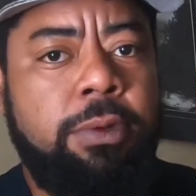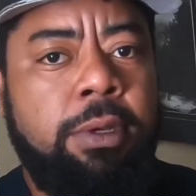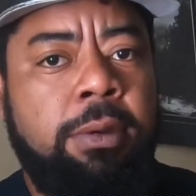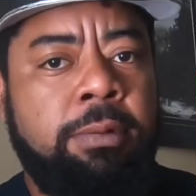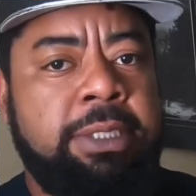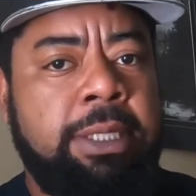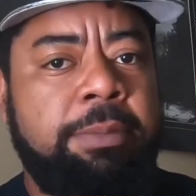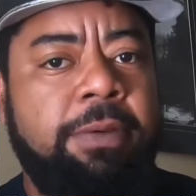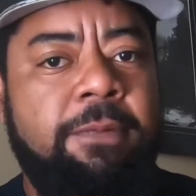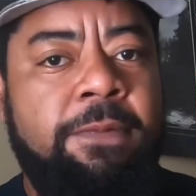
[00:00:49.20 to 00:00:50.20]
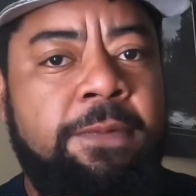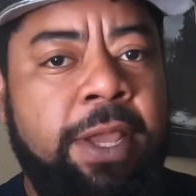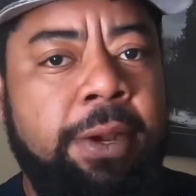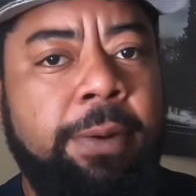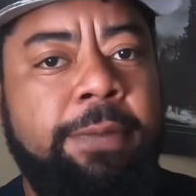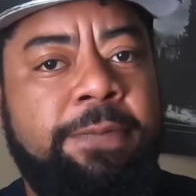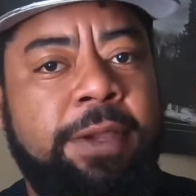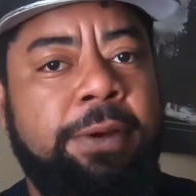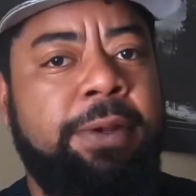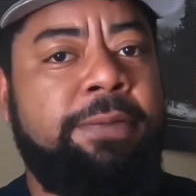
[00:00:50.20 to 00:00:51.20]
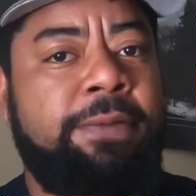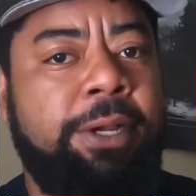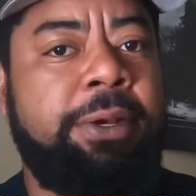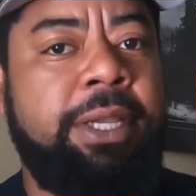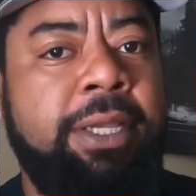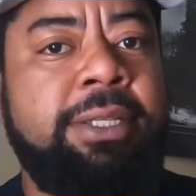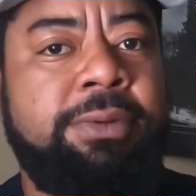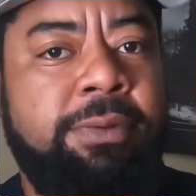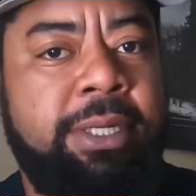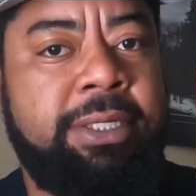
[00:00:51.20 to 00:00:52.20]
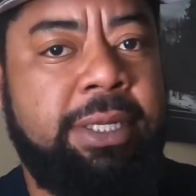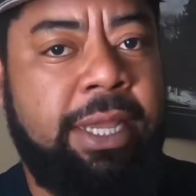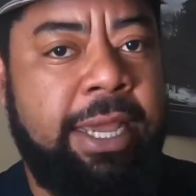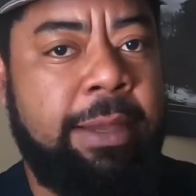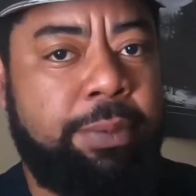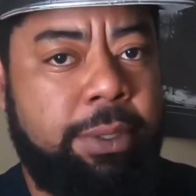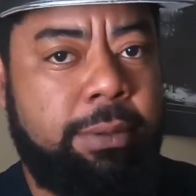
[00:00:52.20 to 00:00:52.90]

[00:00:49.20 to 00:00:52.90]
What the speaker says: Well, something very, very, very interesting happened,